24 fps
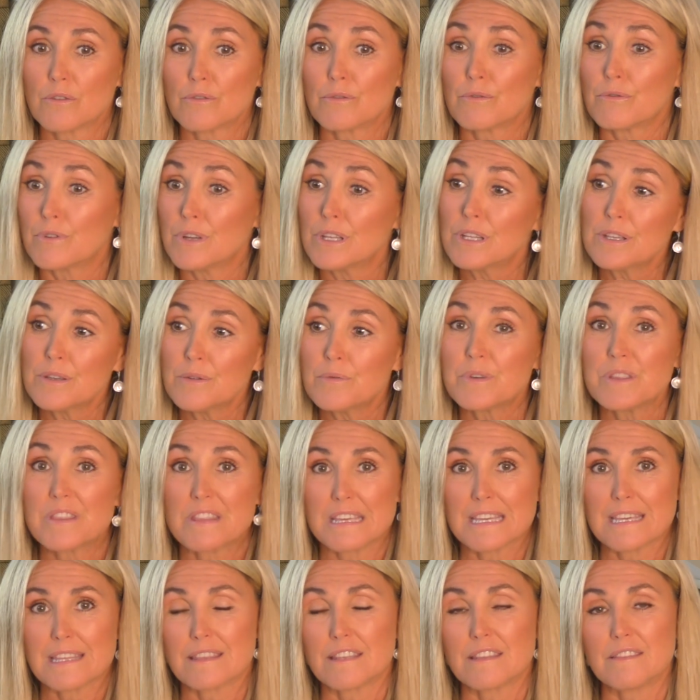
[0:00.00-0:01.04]
really would
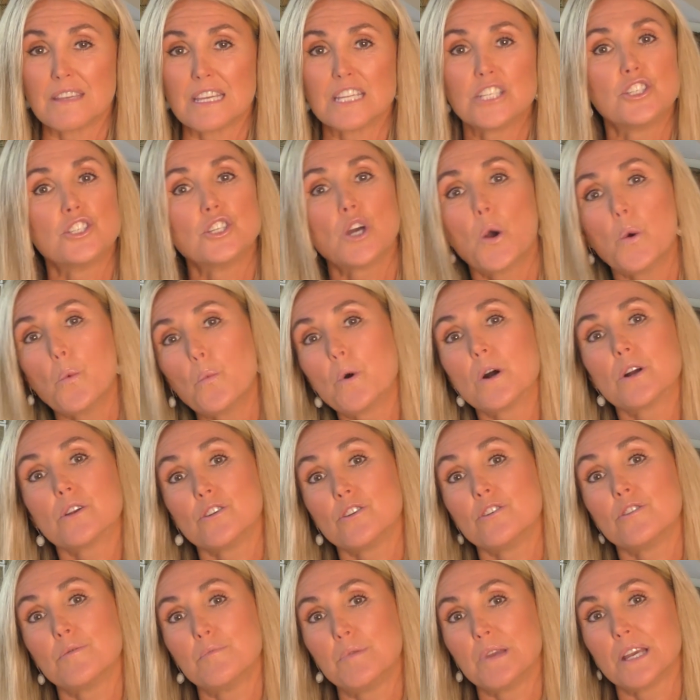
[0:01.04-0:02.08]
think that they don't want
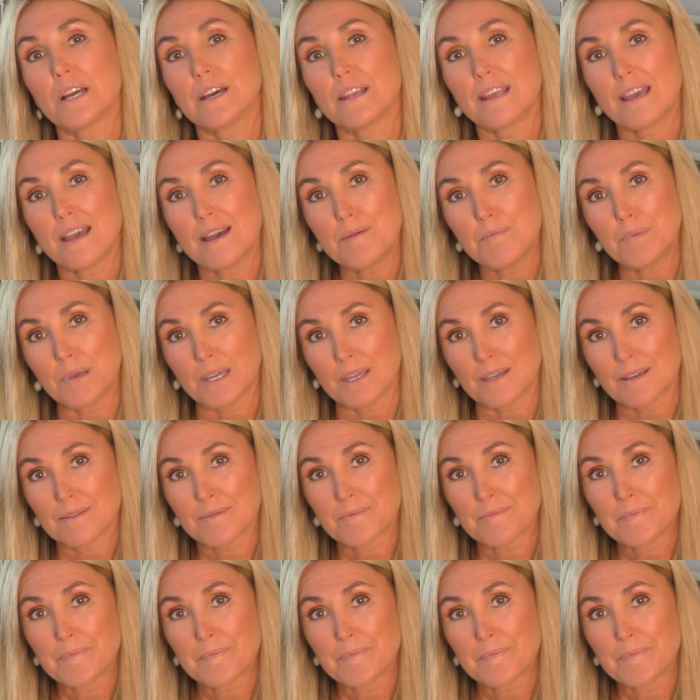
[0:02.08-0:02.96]
you to be unhappy.